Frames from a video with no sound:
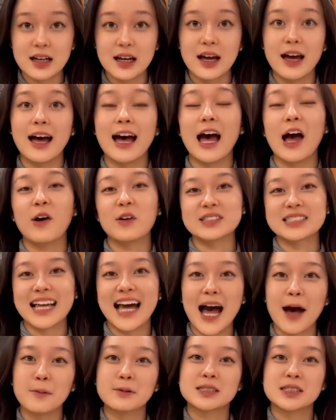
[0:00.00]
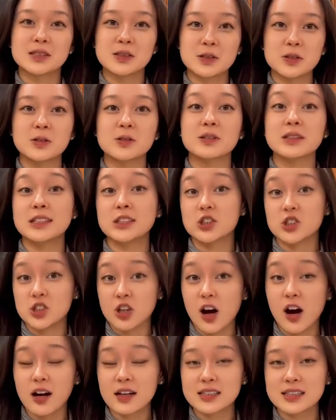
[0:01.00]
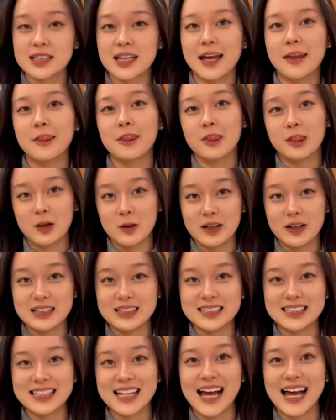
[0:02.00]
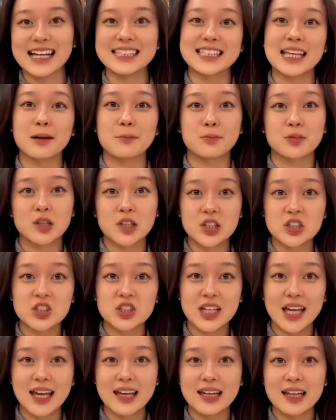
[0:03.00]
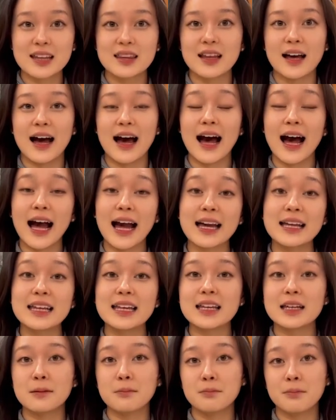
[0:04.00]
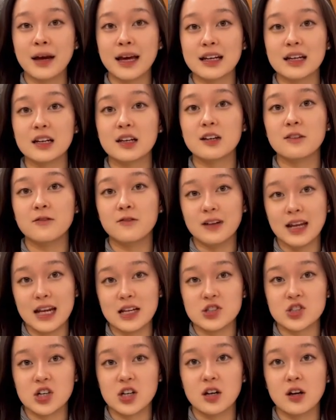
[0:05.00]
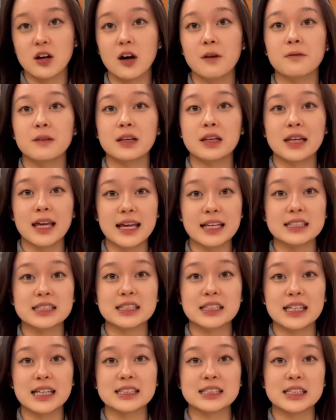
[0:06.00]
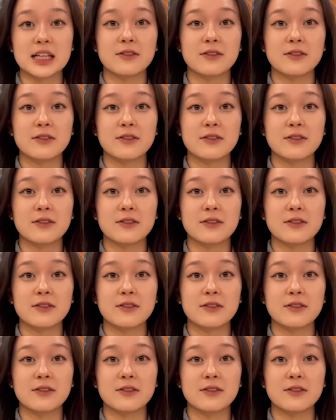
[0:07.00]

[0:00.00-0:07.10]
I was absolutely shocked and thrilled as I appreciated the highly competitive nature of the KCSF